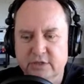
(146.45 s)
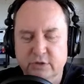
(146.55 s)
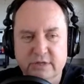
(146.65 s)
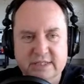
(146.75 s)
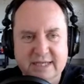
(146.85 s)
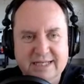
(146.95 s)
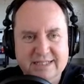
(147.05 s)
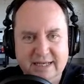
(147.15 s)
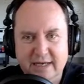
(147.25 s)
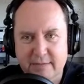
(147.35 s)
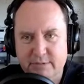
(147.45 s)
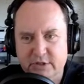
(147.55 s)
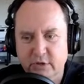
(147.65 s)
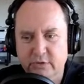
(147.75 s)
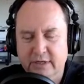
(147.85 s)
So, this insight
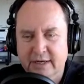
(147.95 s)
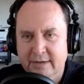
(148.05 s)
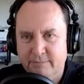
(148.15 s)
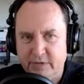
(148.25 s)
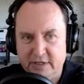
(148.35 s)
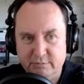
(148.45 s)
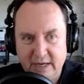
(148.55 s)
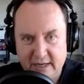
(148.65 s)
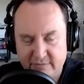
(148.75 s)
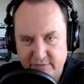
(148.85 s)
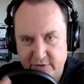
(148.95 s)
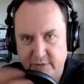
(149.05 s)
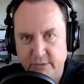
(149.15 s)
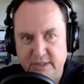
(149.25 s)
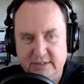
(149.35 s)
episode is my effort
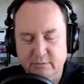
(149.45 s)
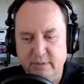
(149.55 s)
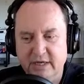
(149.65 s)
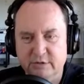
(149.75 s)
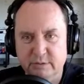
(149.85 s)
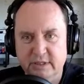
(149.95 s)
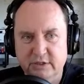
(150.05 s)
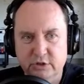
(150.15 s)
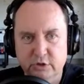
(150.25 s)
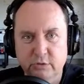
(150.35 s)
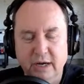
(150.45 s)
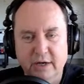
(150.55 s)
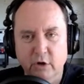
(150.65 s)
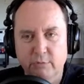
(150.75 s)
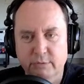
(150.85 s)
to bring some of my expertise to you. I
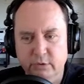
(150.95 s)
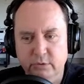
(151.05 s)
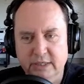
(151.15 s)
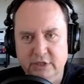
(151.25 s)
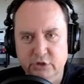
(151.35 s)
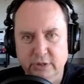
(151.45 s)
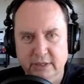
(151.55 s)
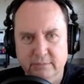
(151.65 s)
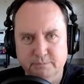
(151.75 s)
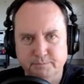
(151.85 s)
hope you enjoy it.